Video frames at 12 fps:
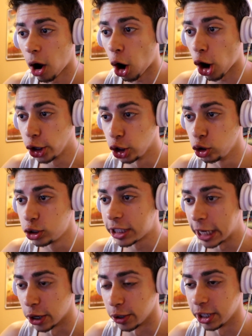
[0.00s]
Are you
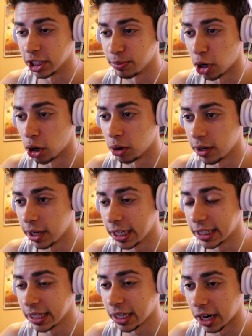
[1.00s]
serious, bro?
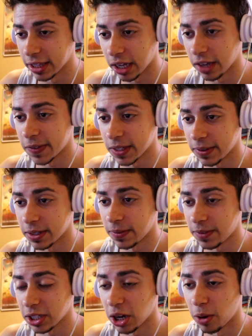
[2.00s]
Is this gonna tell us if
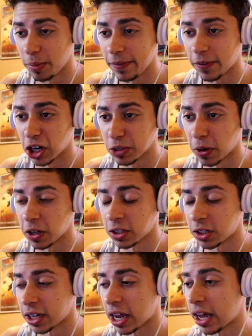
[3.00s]
it's gonna be first
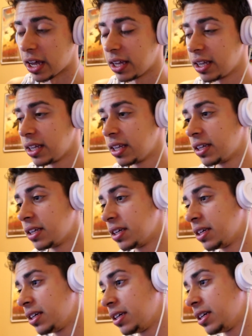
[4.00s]
person or not?
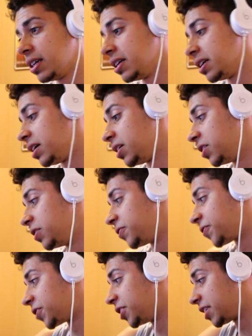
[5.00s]
Oh,
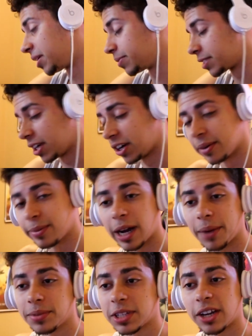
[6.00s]
freak, I'm scared, bro.
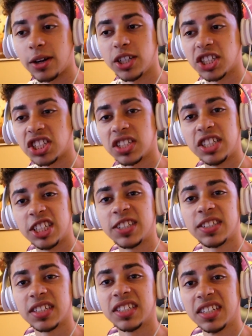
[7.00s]
I'm scared just,
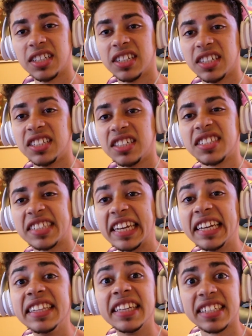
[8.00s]
just
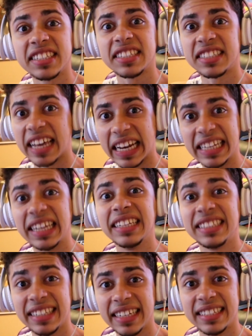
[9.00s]
seeing this, that it
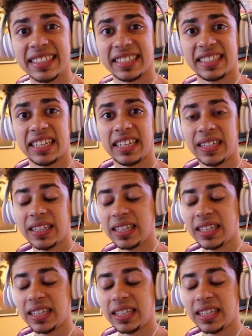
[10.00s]
exists